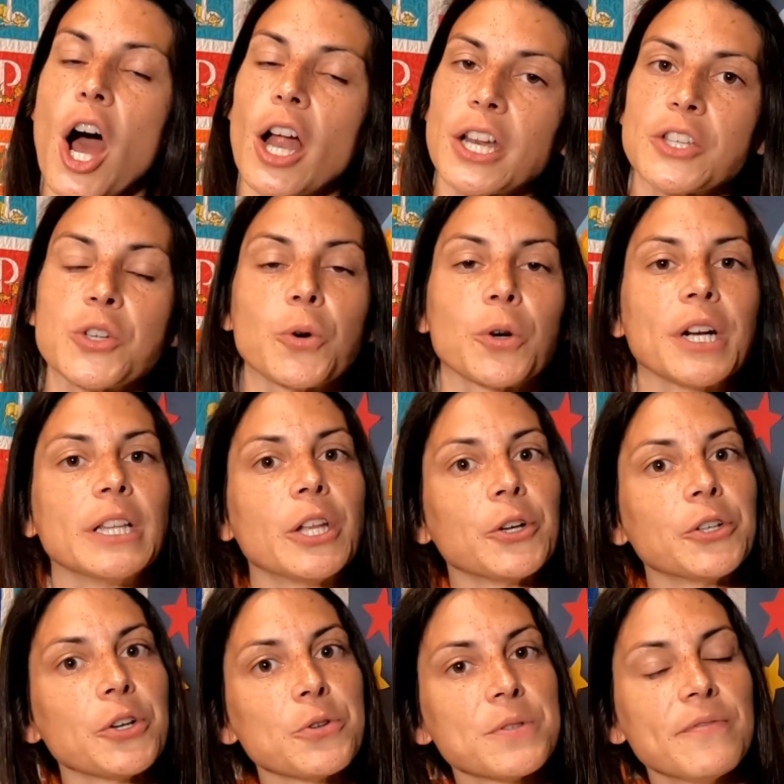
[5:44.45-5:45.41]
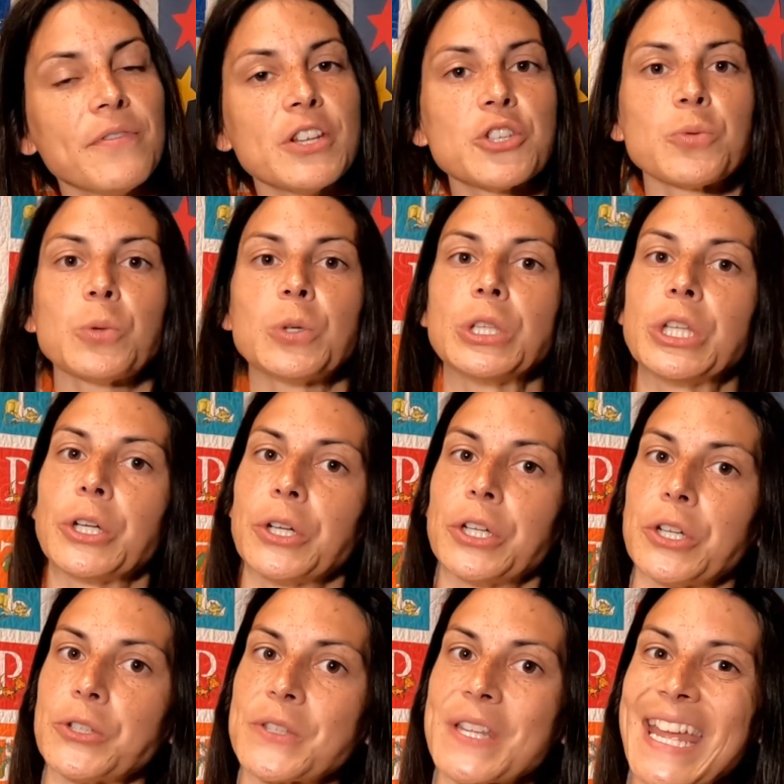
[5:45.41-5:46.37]
auditory learners, visual
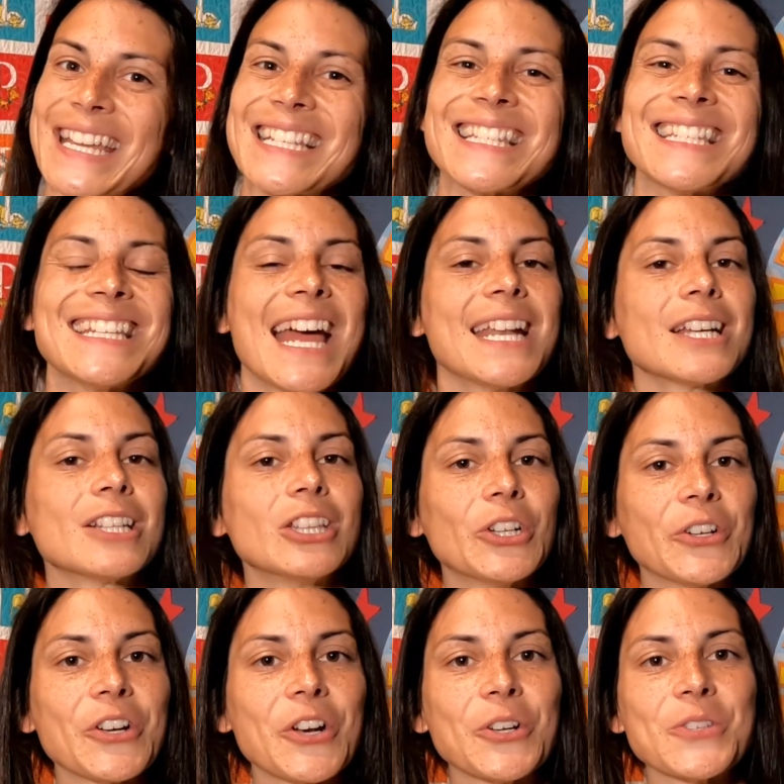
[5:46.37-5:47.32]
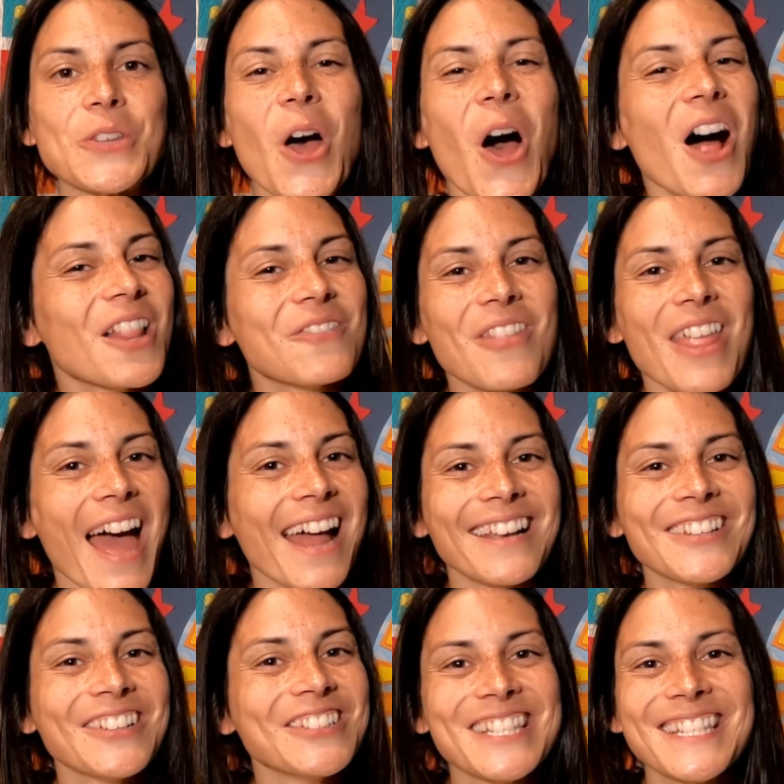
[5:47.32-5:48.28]
learners, kinesthetic learners, all of
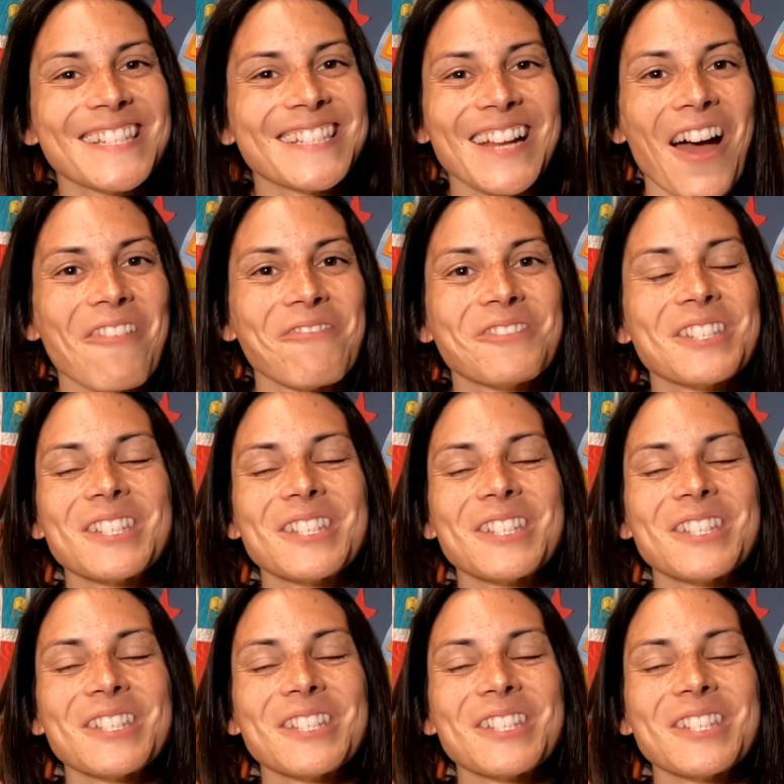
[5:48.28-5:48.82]
that good stuff.